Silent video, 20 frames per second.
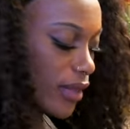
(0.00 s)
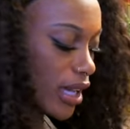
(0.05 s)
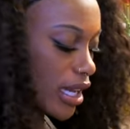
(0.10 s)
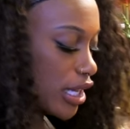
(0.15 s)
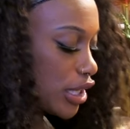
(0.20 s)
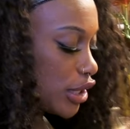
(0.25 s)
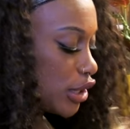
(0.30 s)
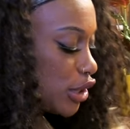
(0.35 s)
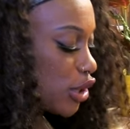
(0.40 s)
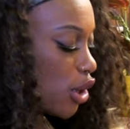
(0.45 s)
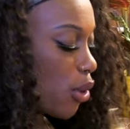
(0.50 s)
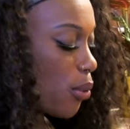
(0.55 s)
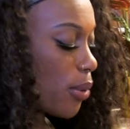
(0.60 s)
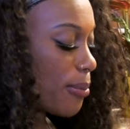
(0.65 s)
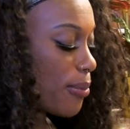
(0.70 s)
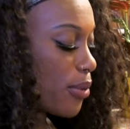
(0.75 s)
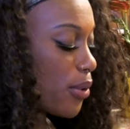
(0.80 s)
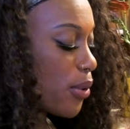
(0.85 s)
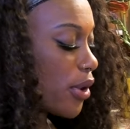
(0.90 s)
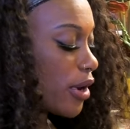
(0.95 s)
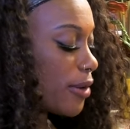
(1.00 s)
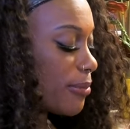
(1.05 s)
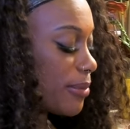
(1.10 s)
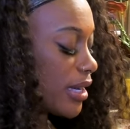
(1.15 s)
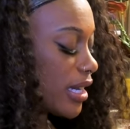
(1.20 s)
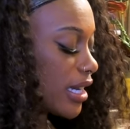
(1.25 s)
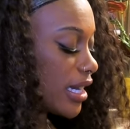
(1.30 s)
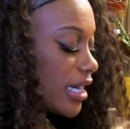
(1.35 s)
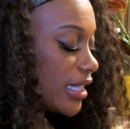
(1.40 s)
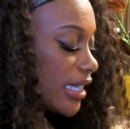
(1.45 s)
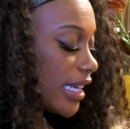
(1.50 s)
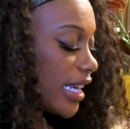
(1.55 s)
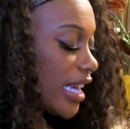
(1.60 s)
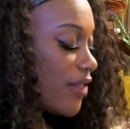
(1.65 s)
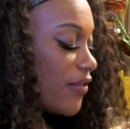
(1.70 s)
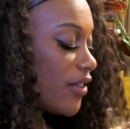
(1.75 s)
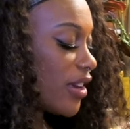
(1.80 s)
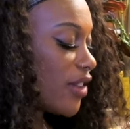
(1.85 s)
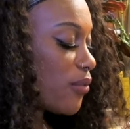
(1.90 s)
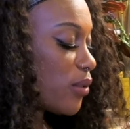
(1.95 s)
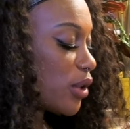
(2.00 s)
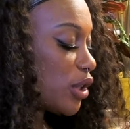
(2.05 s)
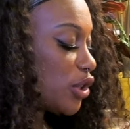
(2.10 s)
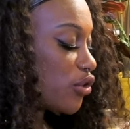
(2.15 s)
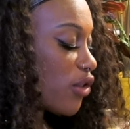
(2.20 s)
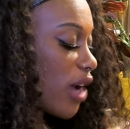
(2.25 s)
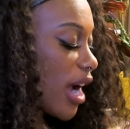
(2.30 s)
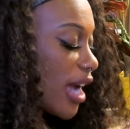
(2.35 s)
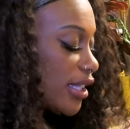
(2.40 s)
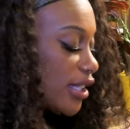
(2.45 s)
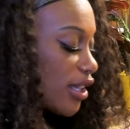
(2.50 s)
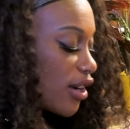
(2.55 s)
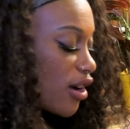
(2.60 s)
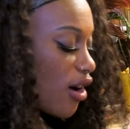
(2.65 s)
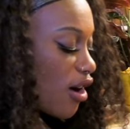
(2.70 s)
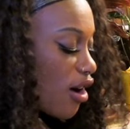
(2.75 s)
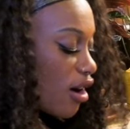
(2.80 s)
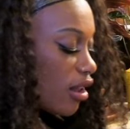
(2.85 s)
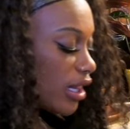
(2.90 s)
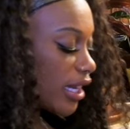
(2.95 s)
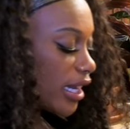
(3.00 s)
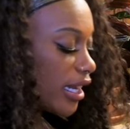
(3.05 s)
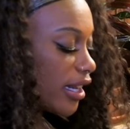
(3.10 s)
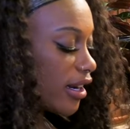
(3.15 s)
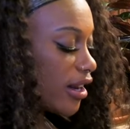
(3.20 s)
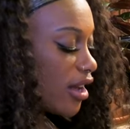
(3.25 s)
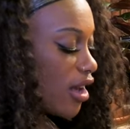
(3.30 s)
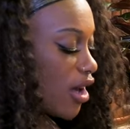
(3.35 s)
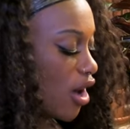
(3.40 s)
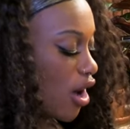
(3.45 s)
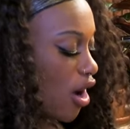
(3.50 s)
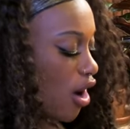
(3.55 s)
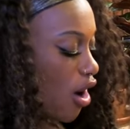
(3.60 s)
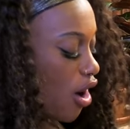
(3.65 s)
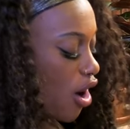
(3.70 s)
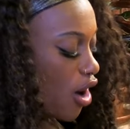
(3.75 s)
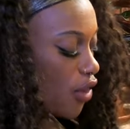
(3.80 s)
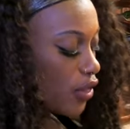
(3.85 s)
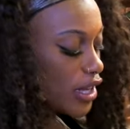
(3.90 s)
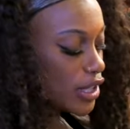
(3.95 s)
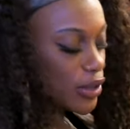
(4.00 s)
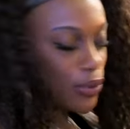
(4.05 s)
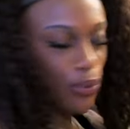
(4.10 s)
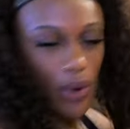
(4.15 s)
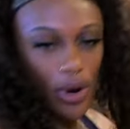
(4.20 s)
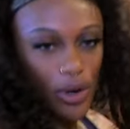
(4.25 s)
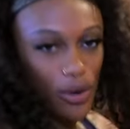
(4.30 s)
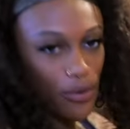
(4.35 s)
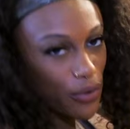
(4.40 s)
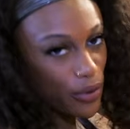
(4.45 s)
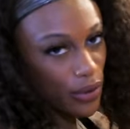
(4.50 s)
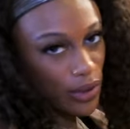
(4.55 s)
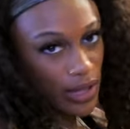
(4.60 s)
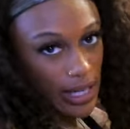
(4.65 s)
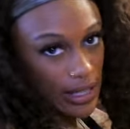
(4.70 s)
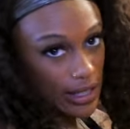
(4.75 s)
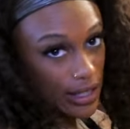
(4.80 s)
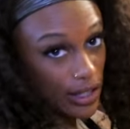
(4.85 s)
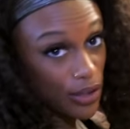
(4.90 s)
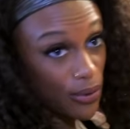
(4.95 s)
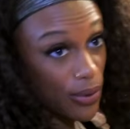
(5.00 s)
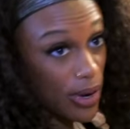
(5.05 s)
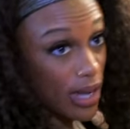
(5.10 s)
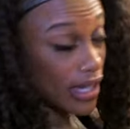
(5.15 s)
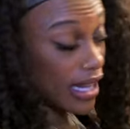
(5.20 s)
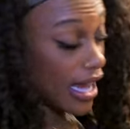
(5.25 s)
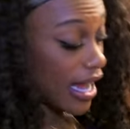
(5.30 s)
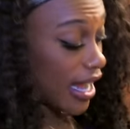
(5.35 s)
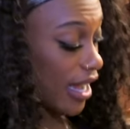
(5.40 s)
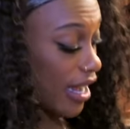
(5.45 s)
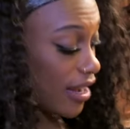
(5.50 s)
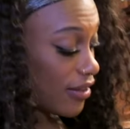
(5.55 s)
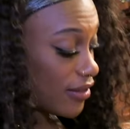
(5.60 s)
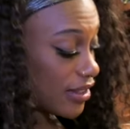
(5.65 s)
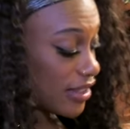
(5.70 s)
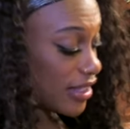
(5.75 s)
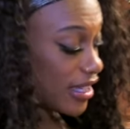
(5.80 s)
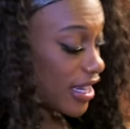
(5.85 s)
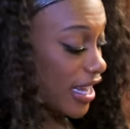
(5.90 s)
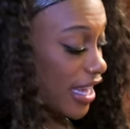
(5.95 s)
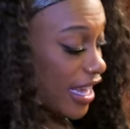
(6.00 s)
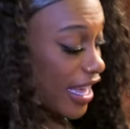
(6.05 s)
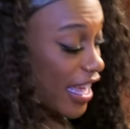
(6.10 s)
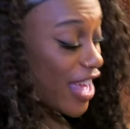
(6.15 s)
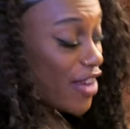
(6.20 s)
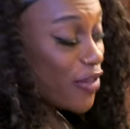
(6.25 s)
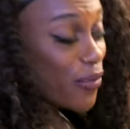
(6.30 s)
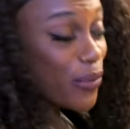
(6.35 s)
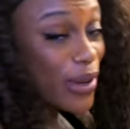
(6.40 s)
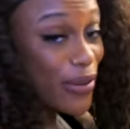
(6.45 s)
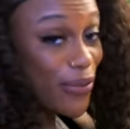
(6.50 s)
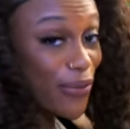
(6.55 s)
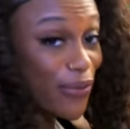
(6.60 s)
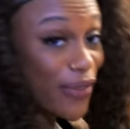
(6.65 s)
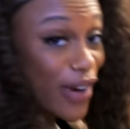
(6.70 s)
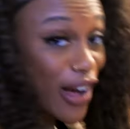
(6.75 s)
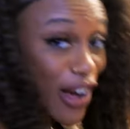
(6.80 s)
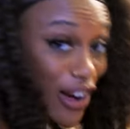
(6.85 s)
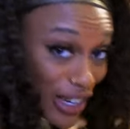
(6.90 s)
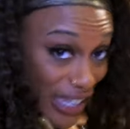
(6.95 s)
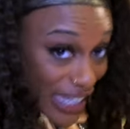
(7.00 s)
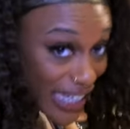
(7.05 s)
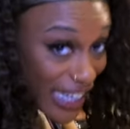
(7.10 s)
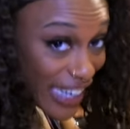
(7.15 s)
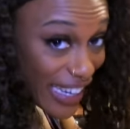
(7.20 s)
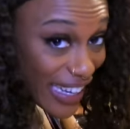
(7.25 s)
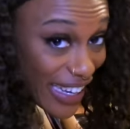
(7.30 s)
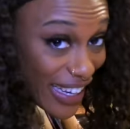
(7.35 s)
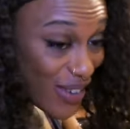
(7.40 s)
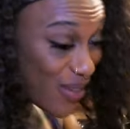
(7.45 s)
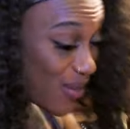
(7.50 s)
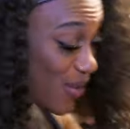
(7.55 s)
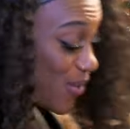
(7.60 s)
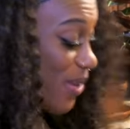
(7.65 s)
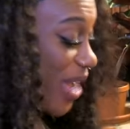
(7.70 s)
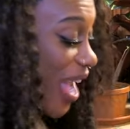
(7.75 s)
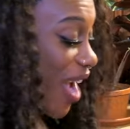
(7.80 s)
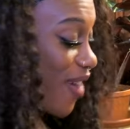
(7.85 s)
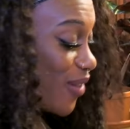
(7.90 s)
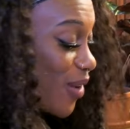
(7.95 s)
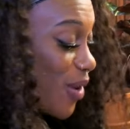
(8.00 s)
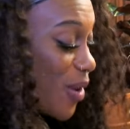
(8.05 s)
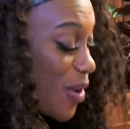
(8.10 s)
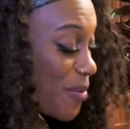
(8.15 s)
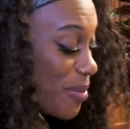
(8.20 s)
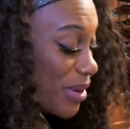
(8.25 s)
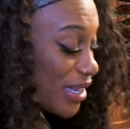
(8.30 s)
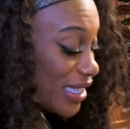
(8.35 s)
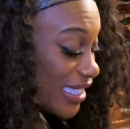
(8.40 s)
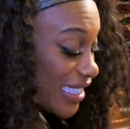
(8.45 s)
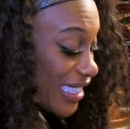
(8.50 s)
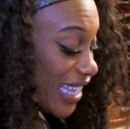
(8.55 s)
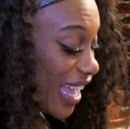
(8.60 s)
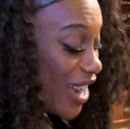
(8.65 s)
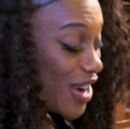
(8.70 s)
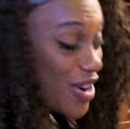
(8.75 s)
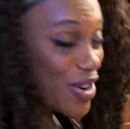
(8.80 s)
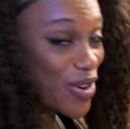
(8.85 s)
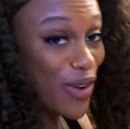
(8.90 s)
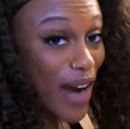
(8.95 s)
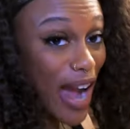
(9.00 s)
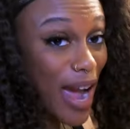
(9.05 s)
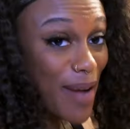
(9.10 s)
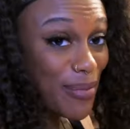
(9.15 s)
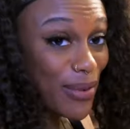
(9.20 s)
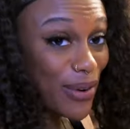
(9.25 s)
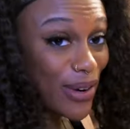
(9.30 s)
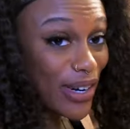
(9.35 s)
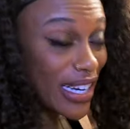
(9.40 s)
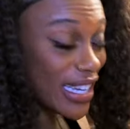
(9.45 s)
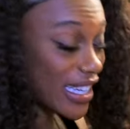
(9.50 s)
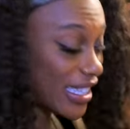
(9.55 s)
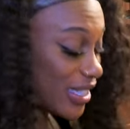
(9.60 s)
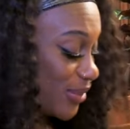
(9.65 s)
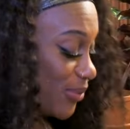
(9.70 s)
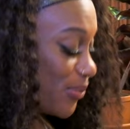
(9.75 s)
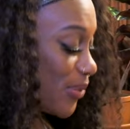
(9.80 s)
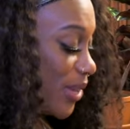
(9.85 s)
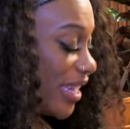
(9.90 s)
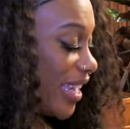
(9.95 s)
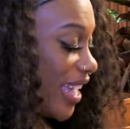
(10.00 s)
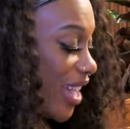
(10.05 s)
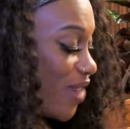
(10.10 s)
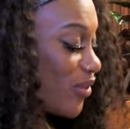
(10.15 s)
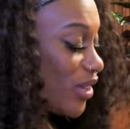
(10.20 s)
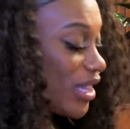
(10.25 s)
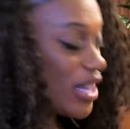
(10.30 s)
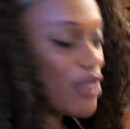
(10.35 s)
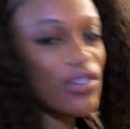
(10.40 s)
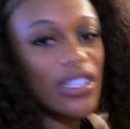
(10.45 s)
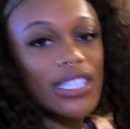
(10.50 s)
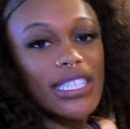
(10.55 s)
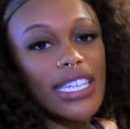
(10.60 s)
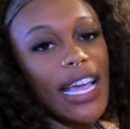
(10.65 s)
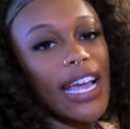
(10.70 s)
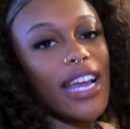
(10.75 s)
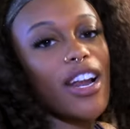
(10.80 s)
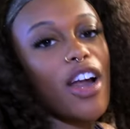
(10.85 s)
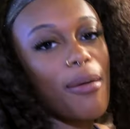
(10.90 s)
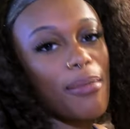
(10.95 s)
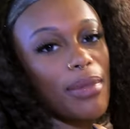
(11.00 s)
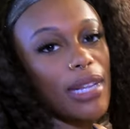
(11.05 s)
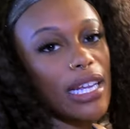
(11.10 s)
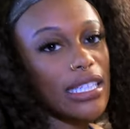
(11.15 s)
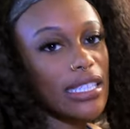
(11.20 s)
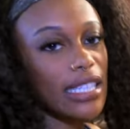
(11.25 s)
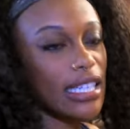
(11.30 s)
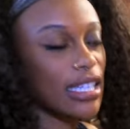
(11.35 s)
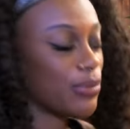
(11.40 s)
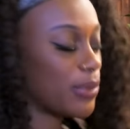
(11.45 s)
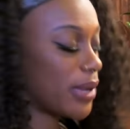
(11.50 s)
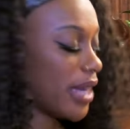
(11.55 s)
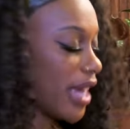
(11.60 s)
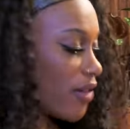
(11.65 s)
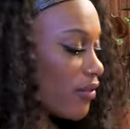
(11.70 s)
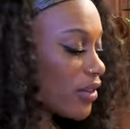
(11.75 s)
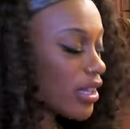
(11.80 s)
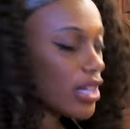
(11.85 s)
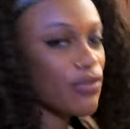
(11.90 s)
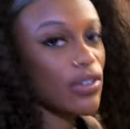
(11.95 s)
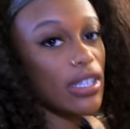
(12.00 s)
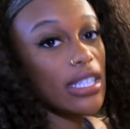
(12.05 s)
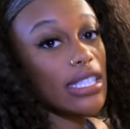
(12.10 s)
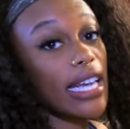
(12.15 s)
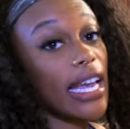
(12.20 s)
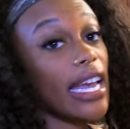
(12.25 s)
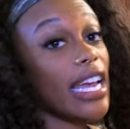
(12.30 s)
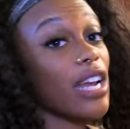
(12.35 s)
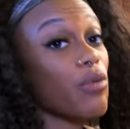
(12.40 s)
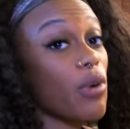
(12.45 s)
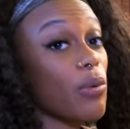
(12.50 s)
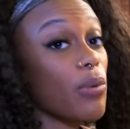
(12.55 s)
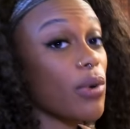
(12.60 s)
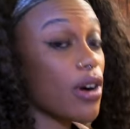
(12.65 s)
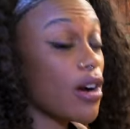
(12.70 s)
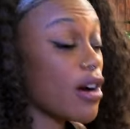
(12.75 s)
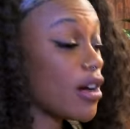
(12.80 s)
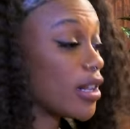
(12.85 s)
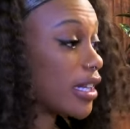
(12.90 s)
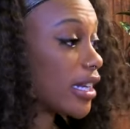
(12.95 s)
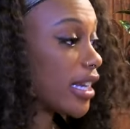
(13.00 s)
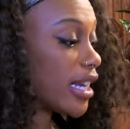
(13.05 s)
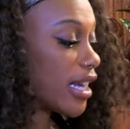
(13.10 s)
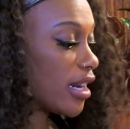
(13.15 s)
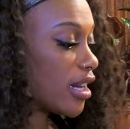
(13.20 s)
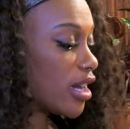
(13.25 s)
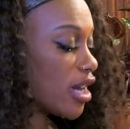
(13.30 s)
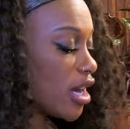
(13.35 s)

is so important because even if we're trying to call in all these wonderful things into our lives, if we funky or we have a whole bunch of like crap on us, we can't really retain our blessings. We can't really retain what we're calling in.